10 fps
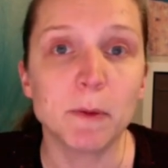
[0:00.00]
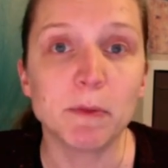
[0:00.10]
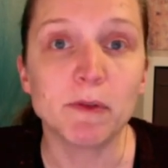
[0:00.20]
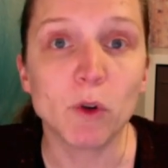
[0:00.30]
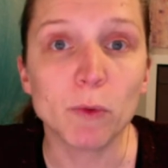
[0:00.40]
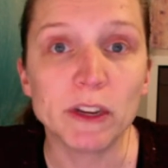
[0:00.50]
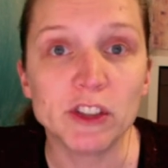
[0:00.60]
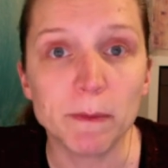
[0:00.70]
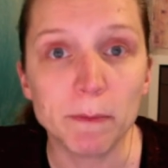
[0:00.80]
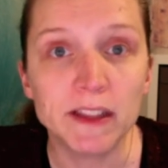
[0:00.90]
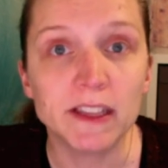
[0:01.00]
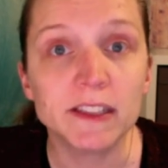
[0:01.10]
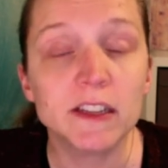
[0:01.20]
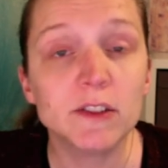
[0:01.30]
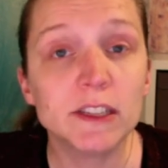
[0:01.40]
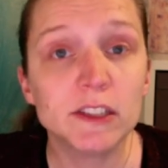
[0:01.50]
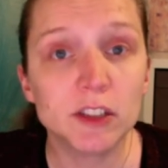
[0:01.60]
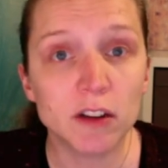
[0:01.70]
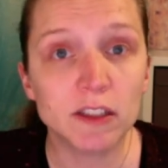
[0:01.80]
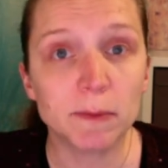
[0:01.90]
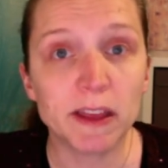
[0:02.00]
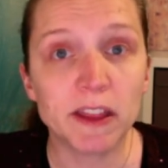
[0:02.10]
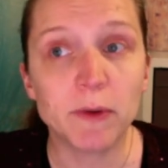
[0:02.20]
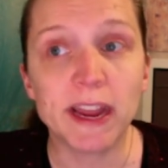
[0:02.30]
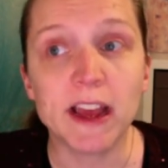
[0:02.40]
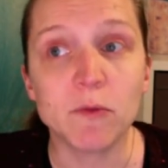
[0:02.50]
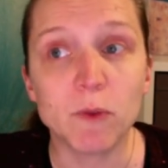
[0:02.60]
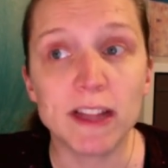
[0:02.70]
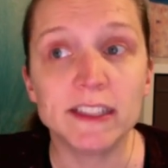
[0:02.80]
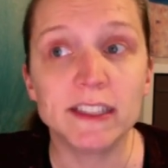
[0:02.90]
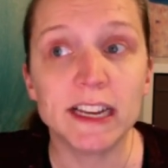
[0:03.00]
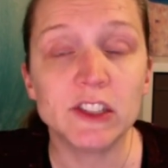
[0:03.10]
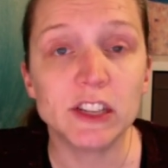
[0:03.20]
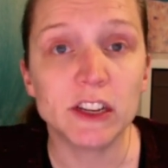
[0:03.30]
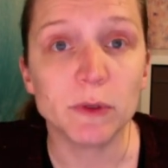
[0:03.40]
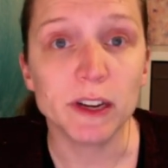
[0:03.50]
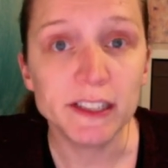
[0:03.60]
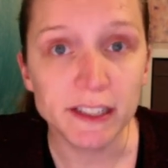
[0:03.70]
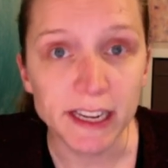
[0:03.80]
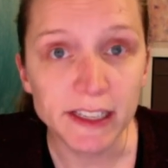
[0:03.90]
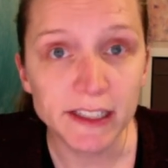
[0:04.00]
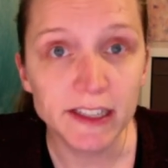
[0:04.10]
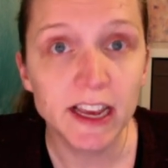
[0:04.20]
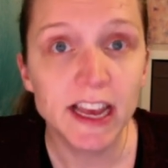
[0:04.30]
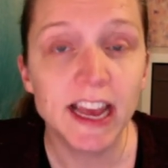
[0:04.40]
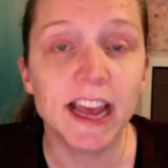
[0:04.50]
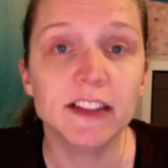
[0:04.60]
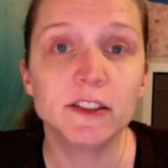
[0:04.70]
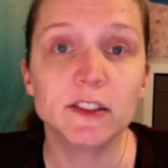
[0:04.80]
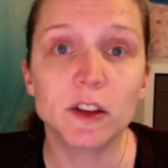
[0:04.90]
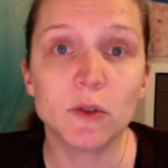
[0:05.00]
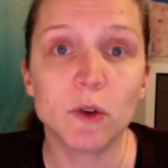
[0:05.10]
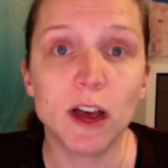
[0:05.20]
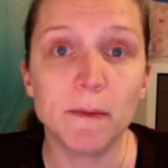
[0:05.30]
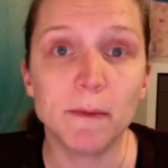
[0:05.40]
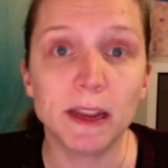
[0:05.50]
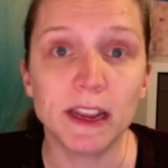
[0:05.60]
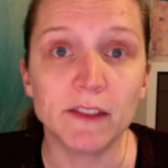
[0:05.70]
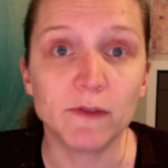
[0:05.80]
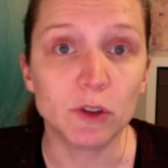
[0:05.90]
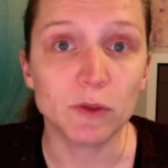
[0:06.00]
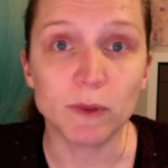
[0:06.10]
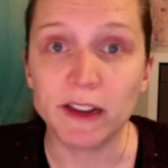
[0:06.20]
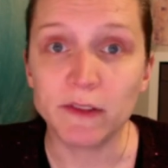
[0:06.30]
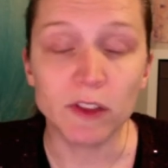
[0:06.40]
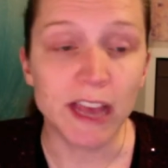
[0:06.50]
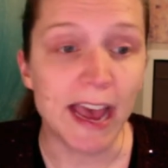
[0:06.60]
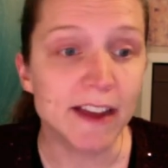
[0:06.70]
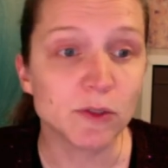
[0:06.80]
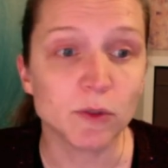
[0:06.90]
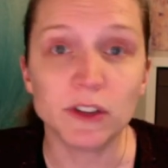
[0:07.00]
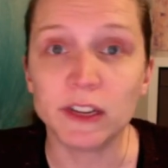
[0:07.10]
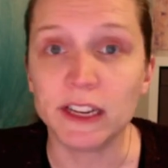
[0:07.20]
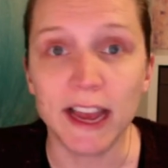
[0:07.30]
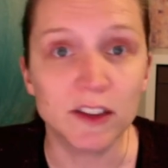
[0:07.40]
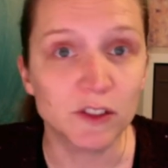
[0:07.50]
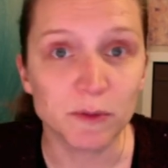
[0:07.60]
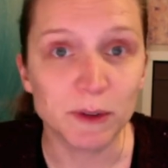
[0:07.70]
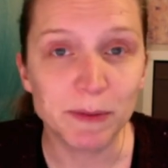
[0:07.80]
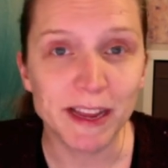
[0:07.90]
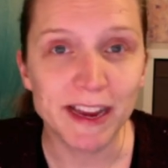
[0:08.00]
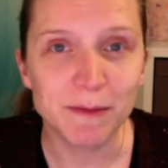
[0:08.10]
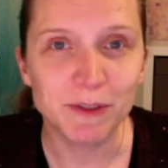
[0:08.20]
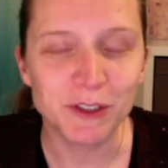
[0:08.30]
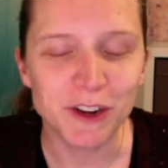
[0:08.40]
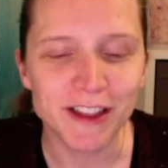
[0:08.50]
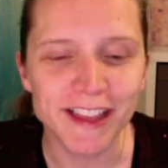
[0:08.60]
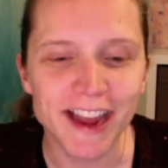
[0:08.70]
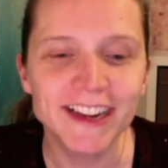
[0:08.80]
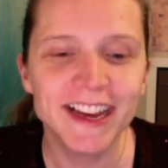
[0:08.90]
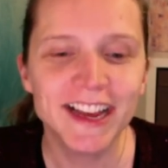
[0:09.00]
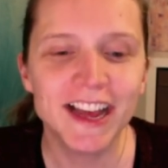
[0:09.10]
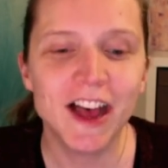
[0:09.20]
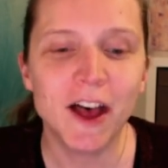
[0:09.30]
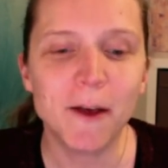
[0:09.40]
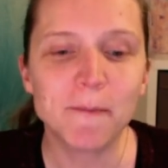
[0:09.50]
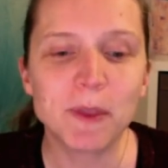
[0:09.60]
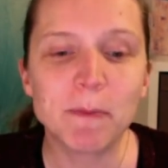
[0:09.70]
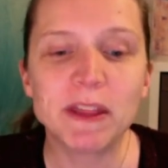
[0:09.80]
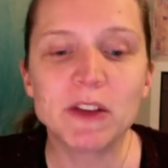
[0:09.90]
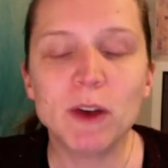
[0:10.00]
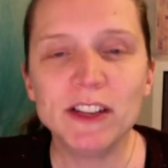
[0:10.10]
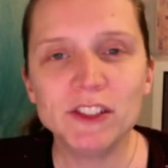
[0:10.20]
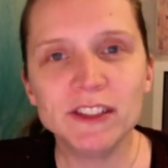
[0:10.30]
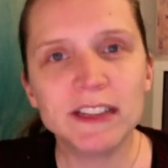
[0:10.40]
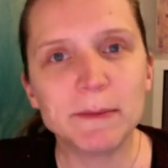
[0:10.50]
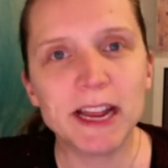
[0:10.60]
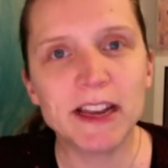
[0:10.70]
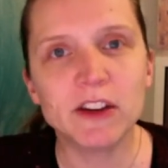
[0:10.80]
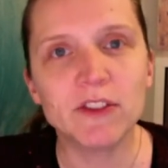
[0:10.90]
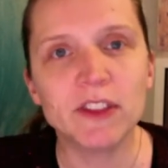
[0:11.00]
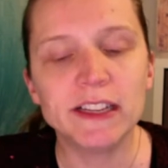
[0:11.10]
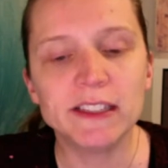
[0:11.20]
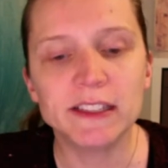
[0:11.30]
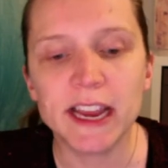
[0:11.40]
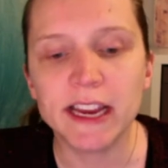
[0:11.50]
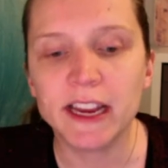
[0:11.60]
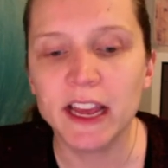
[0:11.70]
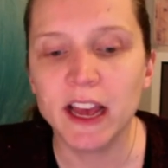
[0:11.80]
Before we jump in, the series starts, by the way, on Wednesday, January 6th. And so if you're ready for that, or you can catch the replay, I'm sure, online. But the questions I'm getting are things like,